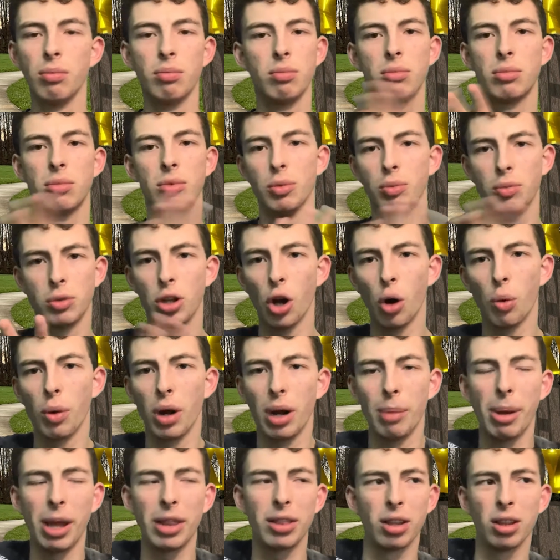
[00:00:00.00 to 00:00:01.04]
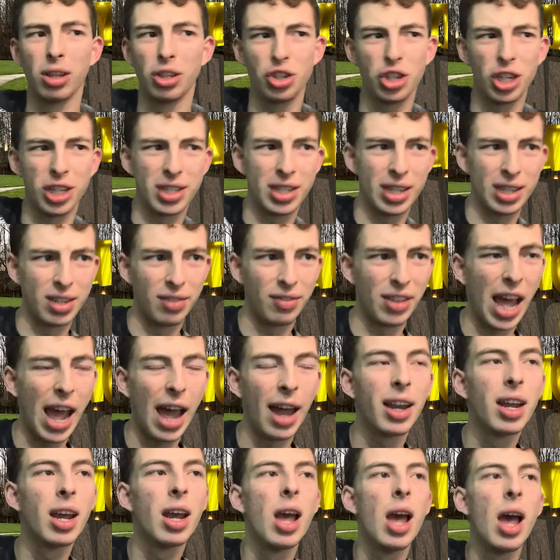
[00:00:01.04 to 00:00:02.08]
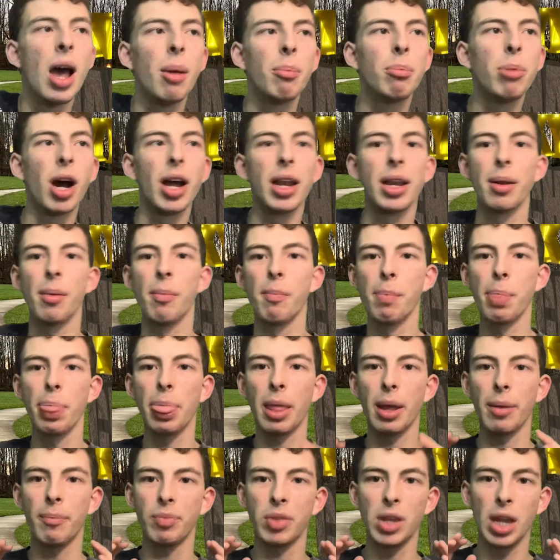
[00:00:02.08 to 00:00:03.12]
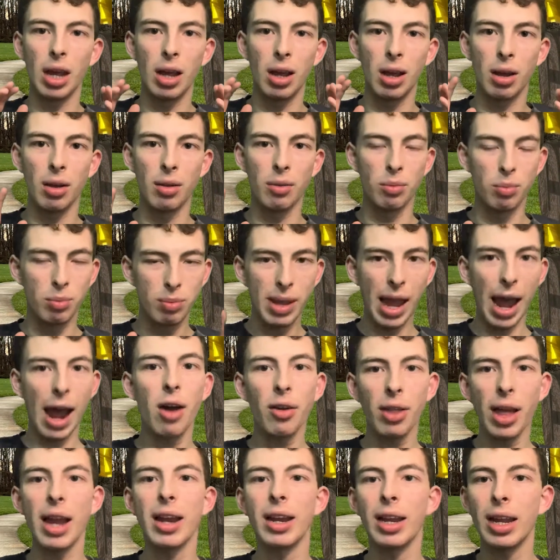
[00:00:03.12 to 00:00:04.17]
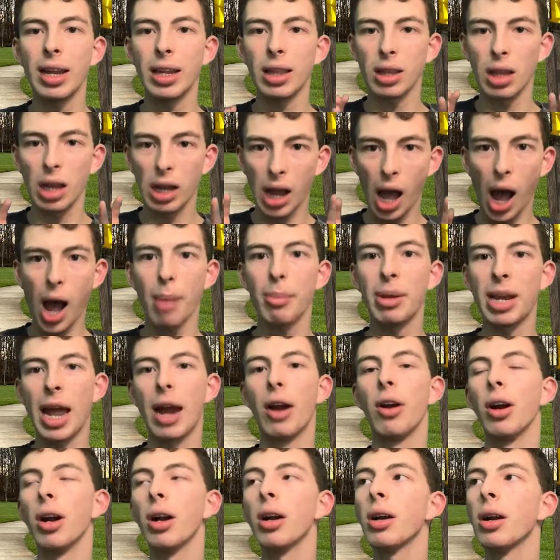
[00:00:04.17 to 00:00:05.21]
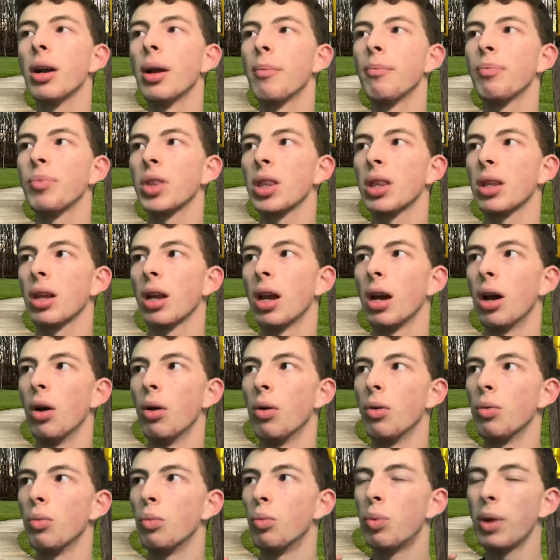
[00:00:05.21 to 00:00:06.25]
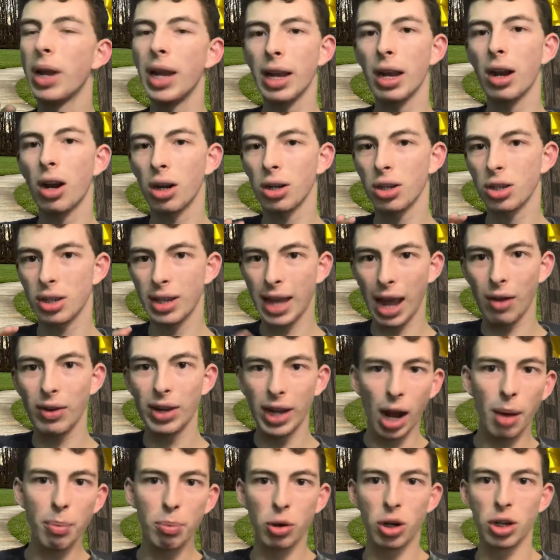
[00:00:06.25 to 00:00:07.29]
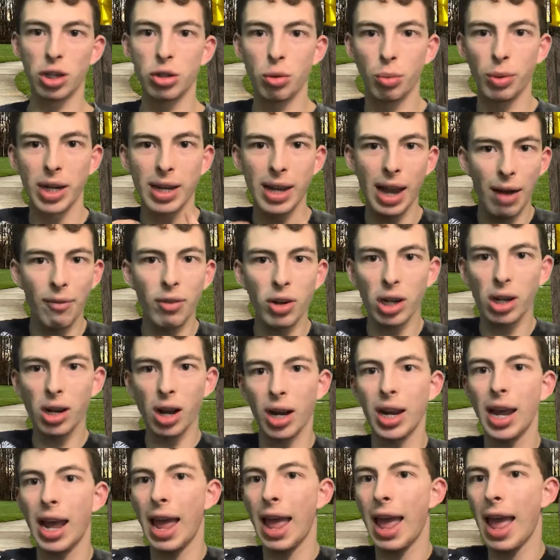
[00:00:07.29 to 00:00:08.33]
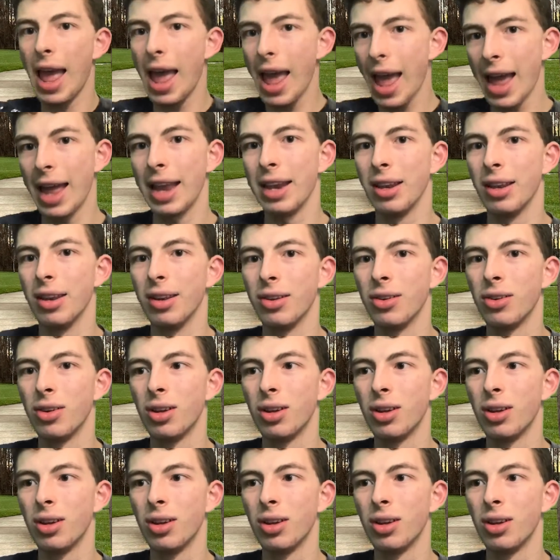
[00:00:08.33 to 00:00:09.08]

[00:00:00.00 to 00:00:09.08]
Don't worry about the logistics of that. But now that in the Common Era, we are counting upward. So we're never going to end